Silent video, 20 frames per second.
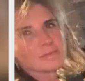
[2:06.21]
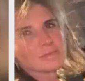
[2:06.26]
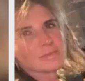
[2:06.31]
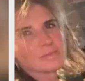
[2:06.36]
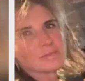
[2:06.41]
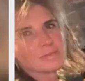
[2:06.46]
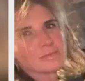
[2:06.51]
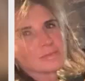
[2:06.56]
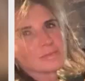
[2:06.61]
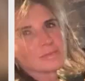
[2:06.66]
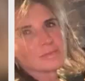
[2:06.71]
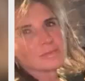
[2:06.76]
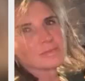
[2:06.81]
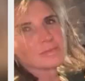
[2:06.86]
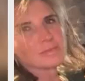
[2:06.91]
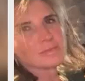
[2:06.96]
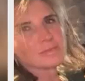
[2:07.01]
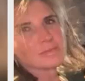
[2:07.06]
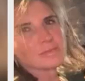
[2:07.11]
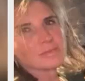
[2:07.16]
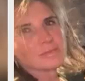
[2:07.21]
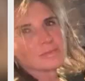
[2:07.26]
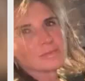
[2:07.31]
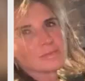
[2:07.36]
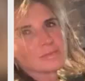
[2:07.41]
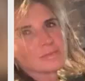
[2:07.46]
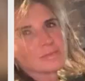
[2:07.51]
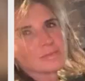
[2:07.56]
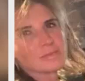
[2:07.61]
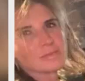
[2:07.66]

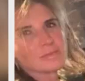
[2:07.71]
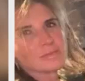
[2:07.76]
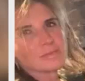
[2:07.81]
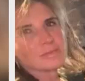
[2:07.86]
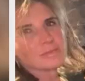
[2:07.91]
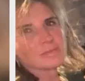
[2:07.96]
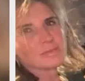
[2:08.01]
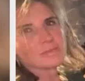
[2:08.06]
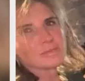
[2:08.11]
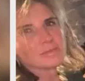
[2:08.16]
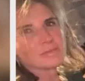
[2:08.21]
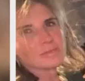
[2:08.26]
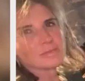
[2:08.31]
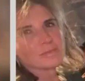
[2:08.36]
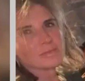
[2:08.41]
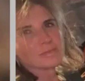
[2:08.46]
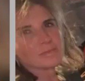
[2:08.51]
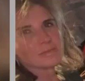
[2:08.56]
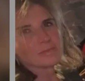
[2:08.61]
Nobody speaks.